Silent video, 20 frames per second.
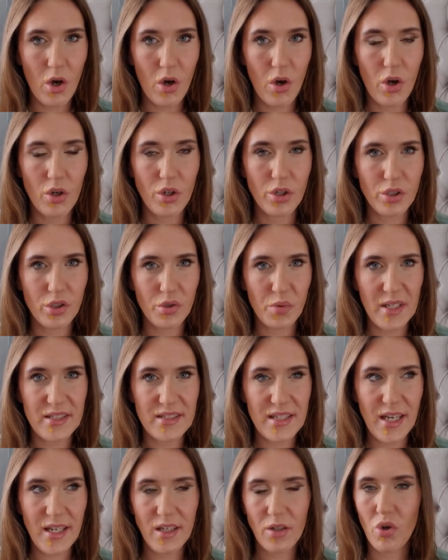on
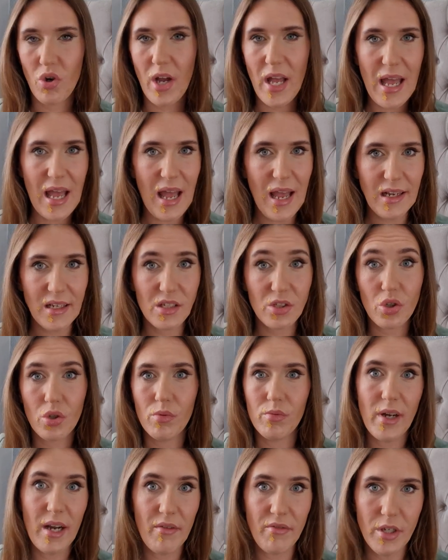Twitter or X
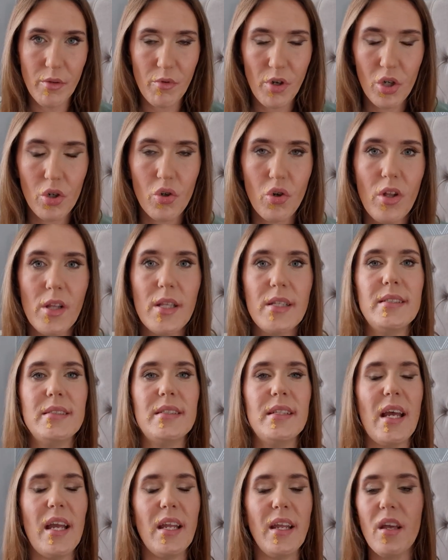or wherever you want to call it
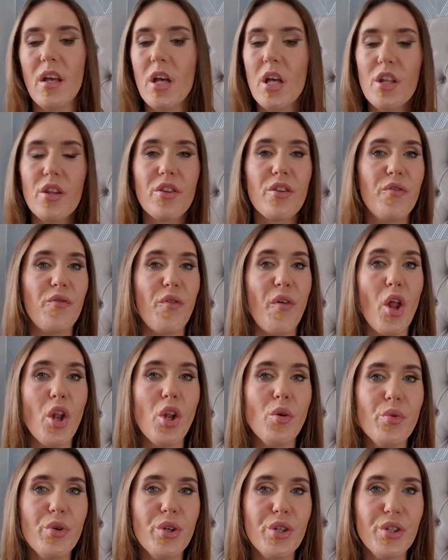today, the
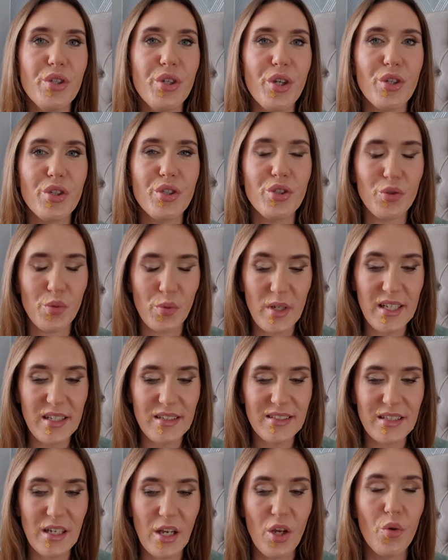following
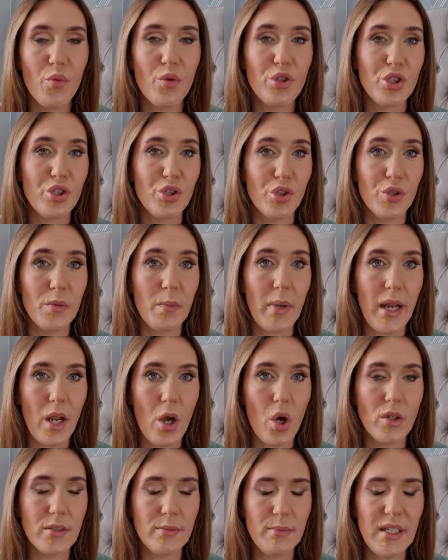tweet was done
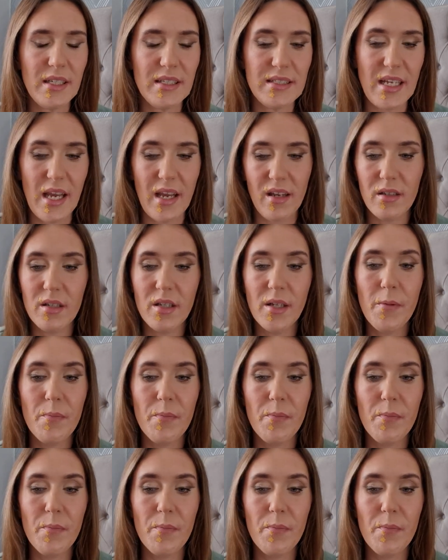by Oz Media.